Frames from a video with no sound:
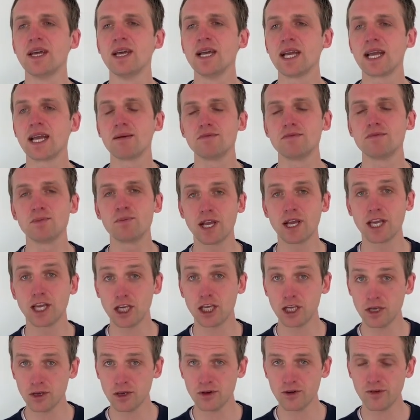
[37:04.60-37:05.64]
comes by
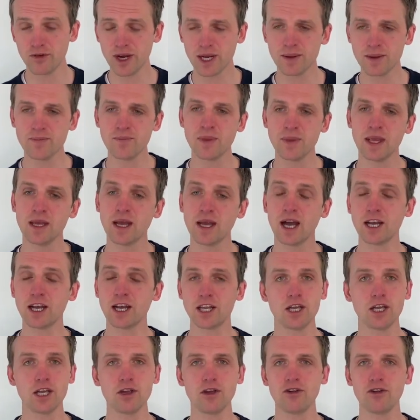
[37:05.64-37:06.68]
hearing and
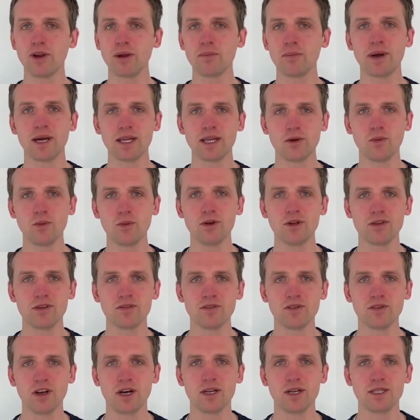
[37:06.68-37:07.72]
hearing by the Word of
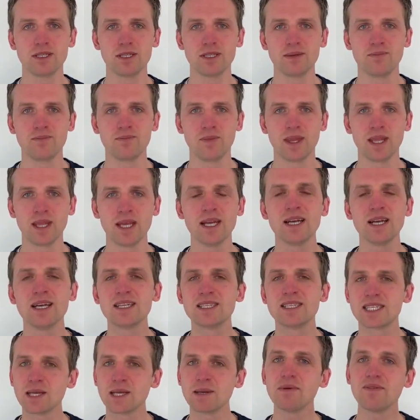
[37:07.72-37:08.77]
God.
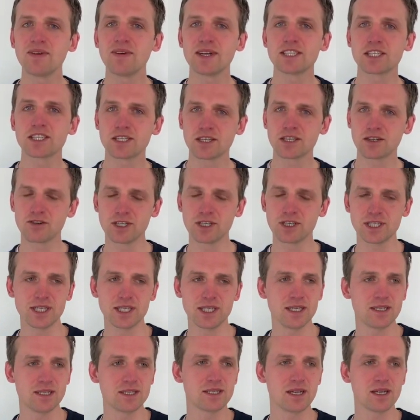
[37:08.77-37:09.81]
Some of us
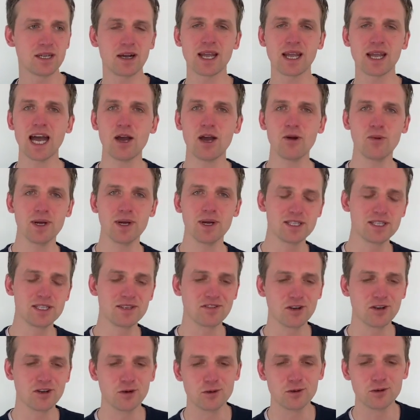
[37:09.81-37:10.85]
Christians are cowards,
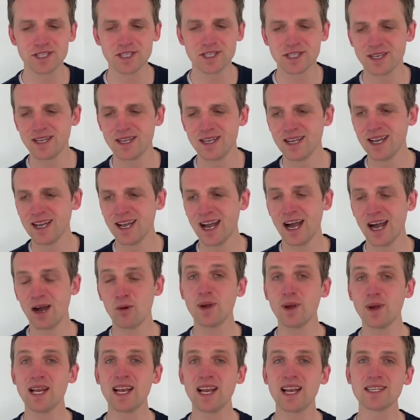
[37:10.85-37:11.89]
of course, and
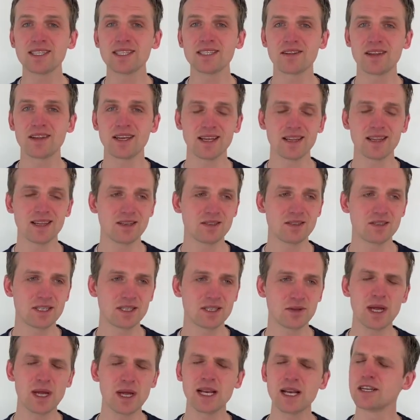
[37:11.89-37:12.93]
we like to think that
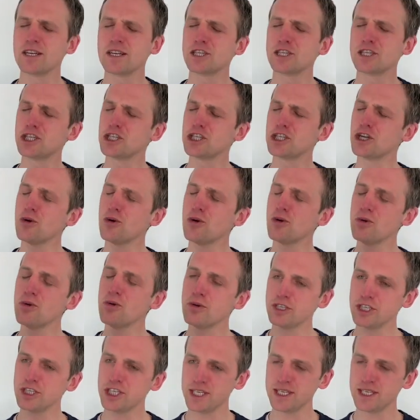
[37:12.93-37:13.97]
we'll show
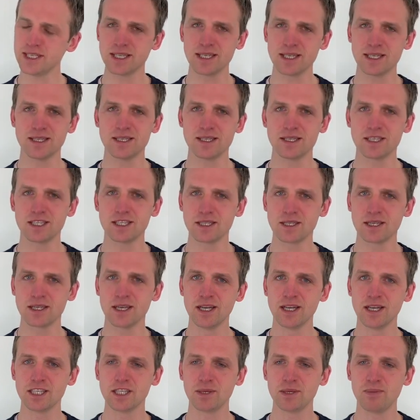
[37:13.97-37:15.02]
Jesus
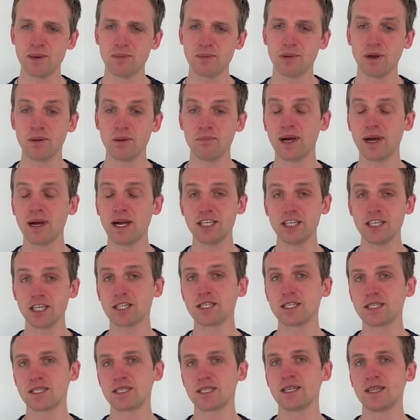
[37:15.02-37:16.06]
to people by
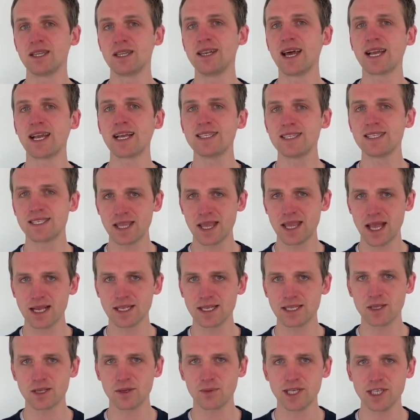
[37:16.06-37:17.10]
just the nice
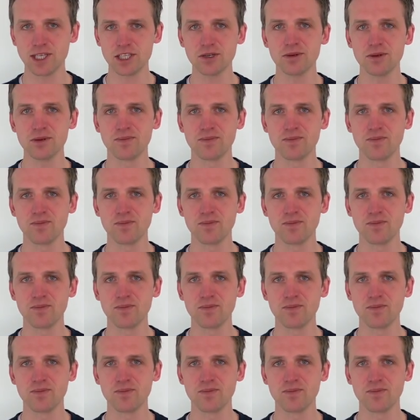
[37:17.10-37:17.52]
things that we do.